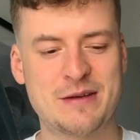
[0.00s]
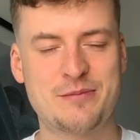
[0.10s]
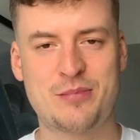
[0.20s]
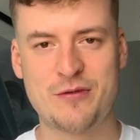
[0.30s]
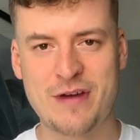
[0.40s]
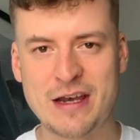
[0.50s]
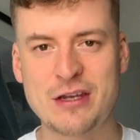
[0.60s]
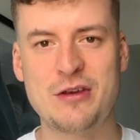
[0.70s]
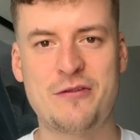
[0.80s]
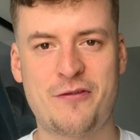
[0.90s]
prevent
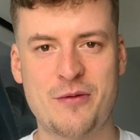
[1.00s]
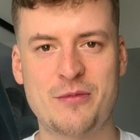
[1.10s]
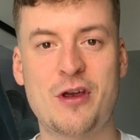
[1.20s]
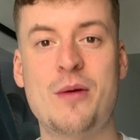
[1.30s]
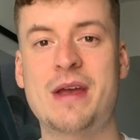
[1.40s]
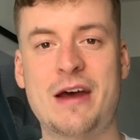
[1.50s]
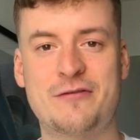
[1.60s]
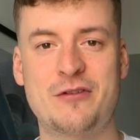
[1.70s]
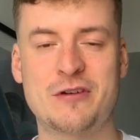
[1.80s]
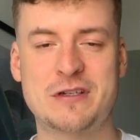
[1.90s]
you from going after
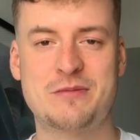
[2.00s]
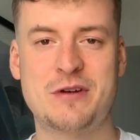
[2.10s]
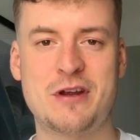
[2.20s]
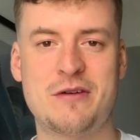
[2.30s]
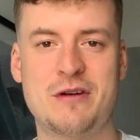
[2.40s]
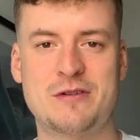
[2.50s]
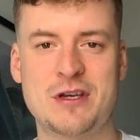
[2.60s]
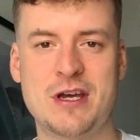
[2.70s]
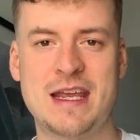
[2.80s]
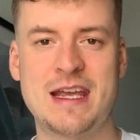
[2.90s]
an entrepreneurial
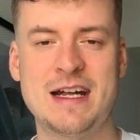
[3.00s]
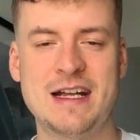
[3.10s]
journey